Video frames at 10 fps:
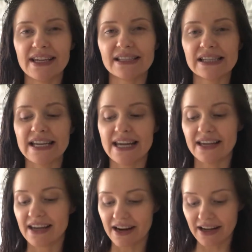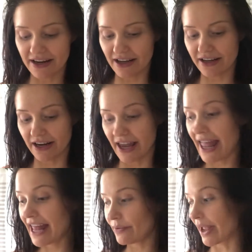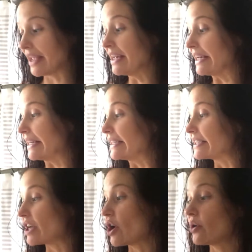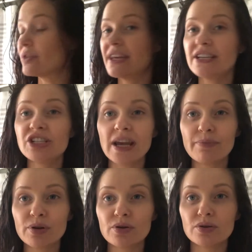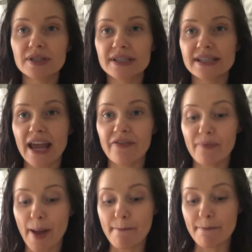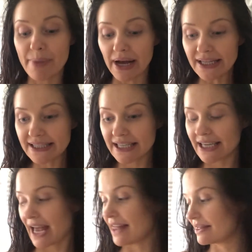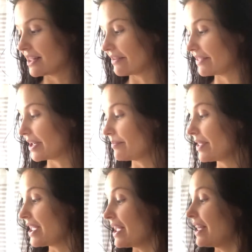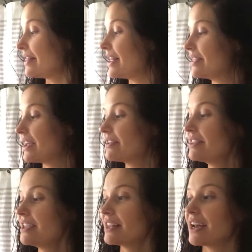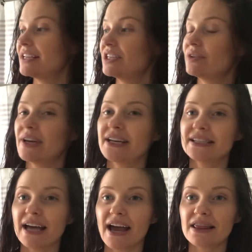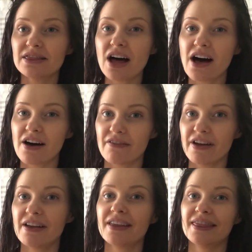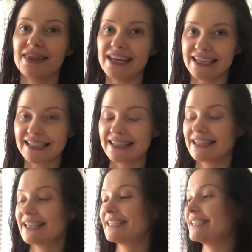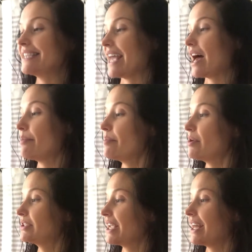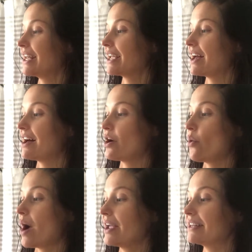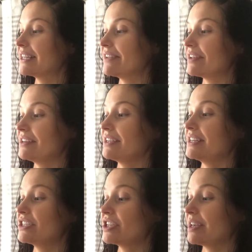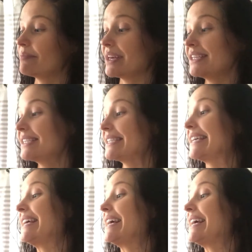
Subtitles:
easily, yada yada yada yada. Anyway, so these shampoos save my butt. I love them. Then the other thing that I do is I love this. This is the Alba Botanica Hawaiian Leave-In Conditioning Mist.